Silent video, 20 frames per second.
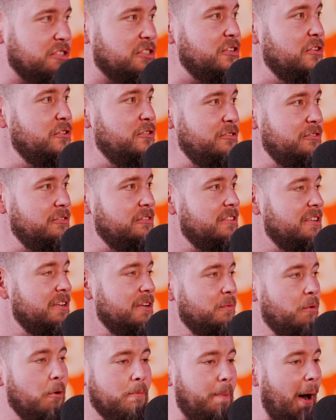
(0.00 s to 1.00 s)
soon.
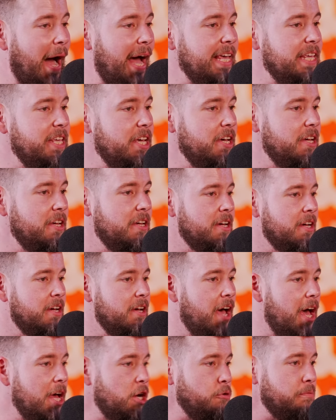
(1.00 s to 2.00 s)
We'll pay you
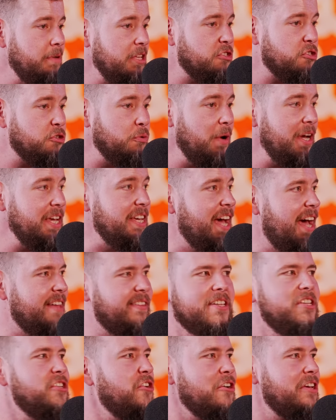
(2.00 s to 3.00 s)
and it would be sweet. And
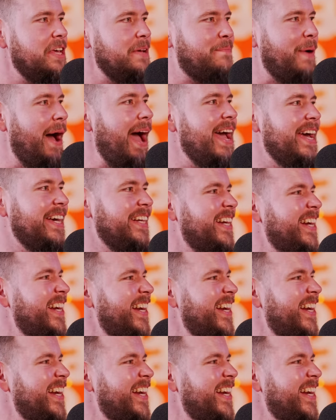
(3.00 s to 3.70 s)
then you don't get paid